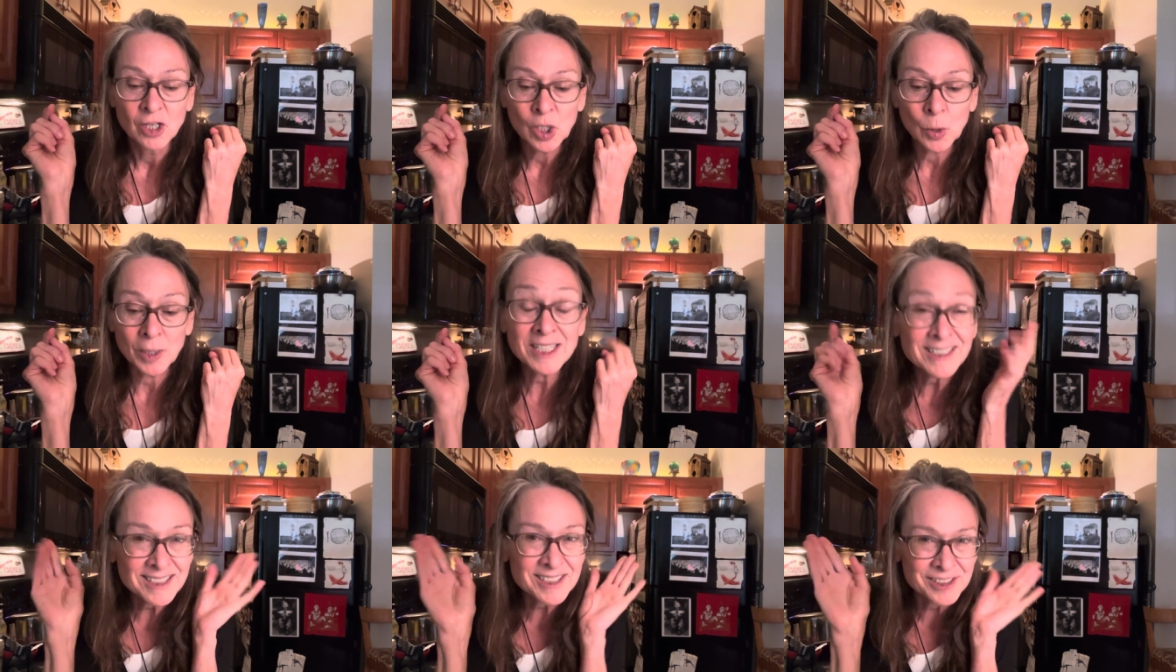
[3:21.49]
who I
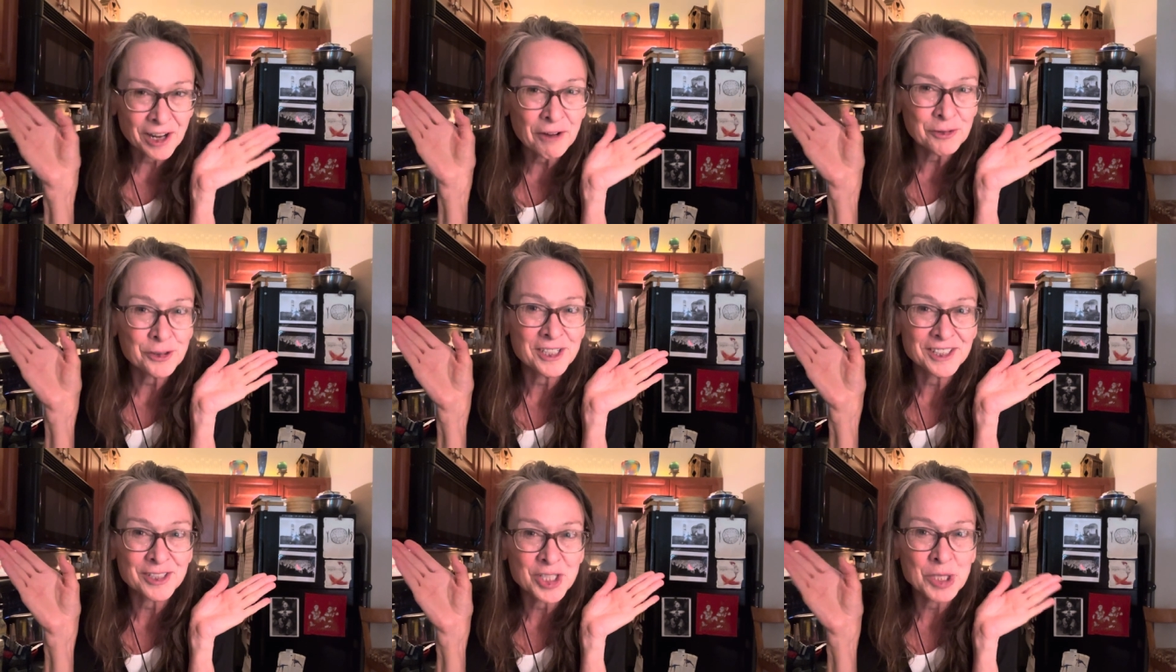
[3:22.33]
didn't discover
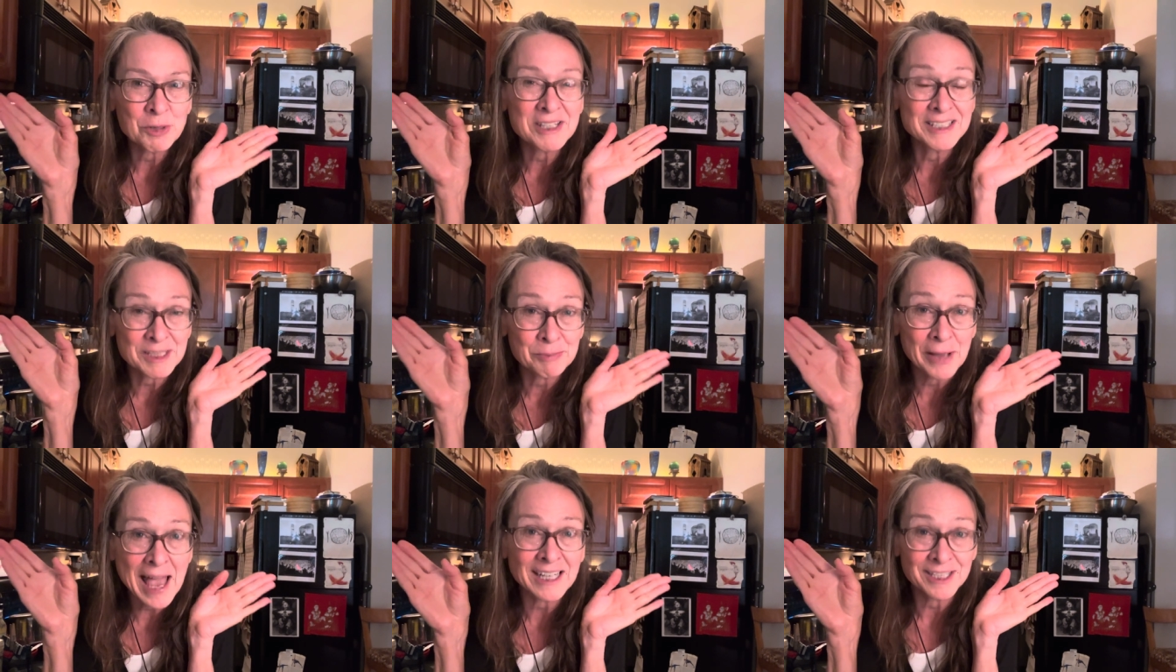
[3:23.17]
that she was this
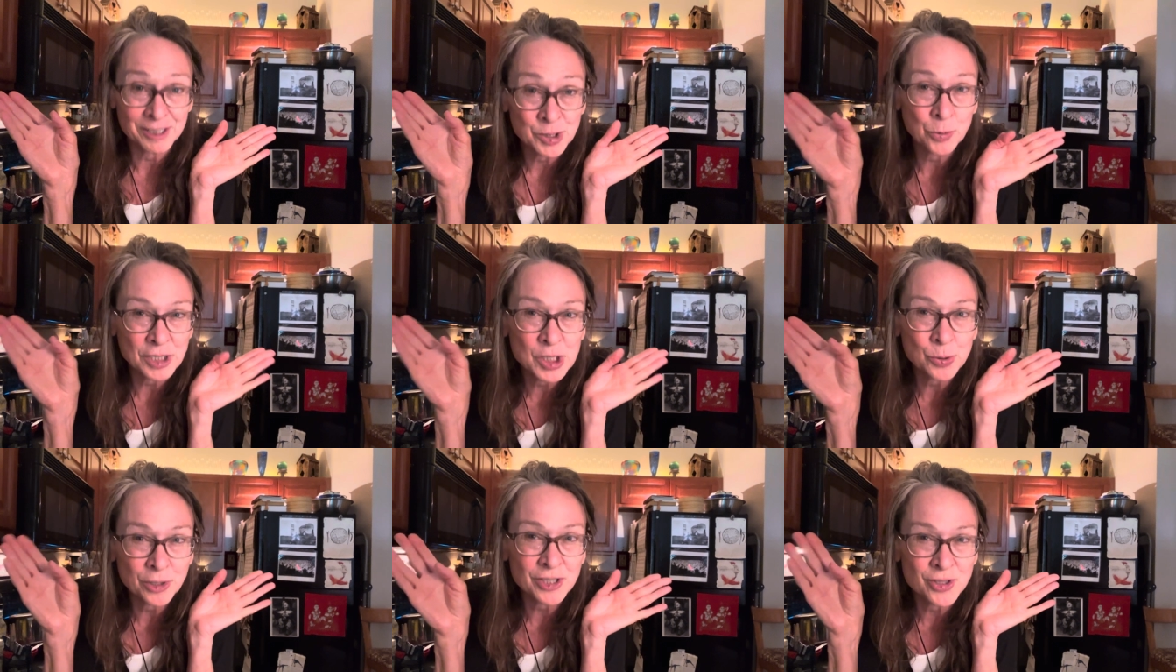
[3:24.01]
bad until
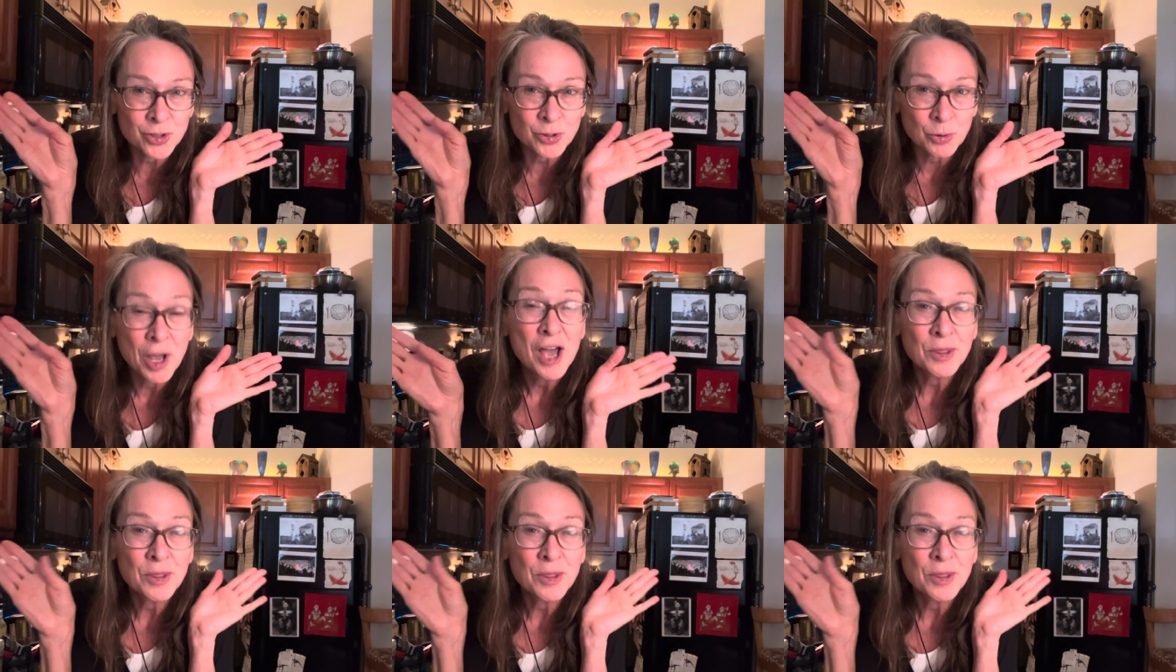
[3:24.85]
2022.